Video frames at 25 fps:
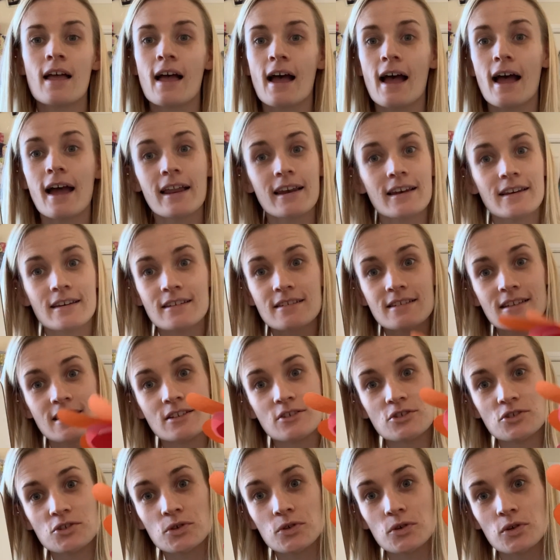And
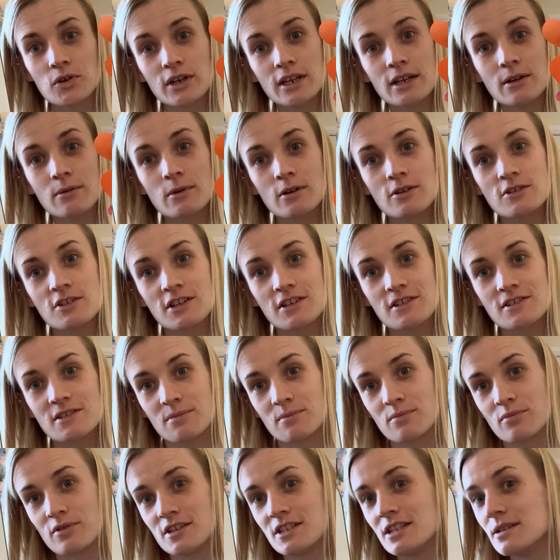enjoy watching
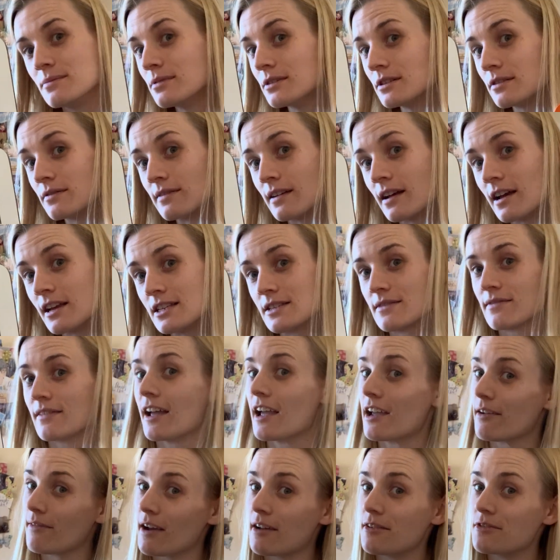some pretty butterflies
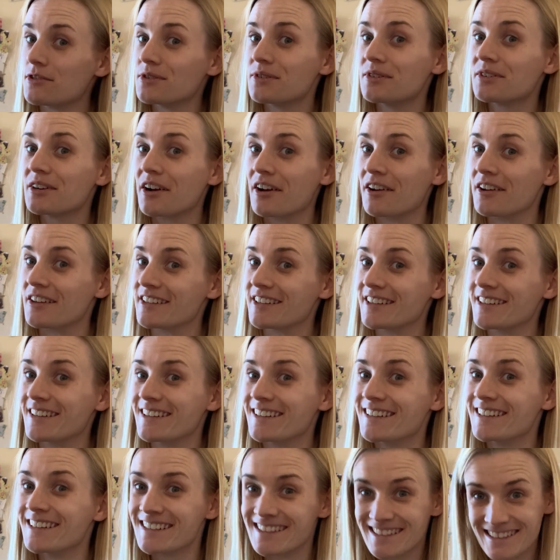fly around your garden.
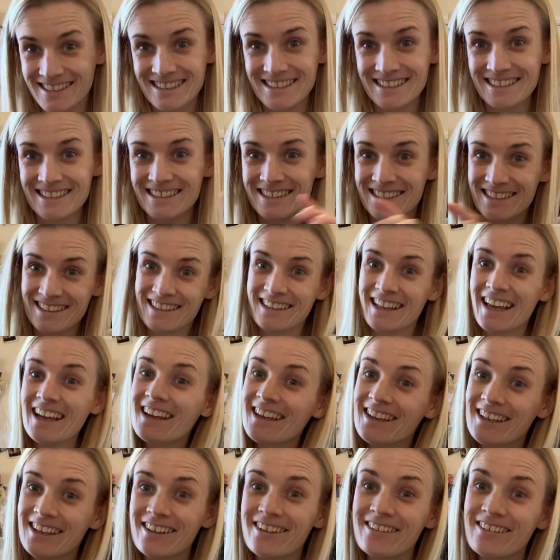
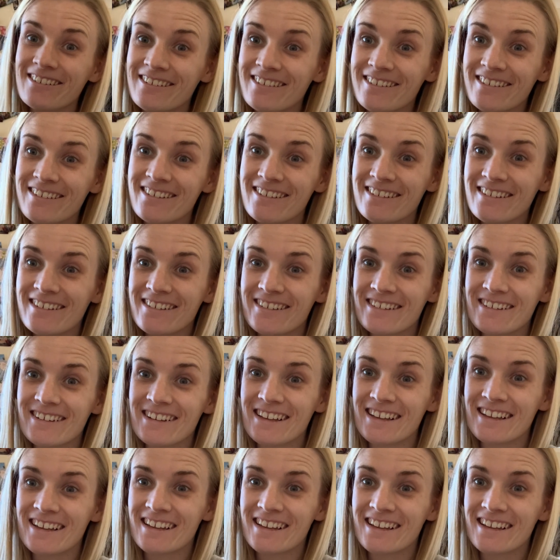Thank you.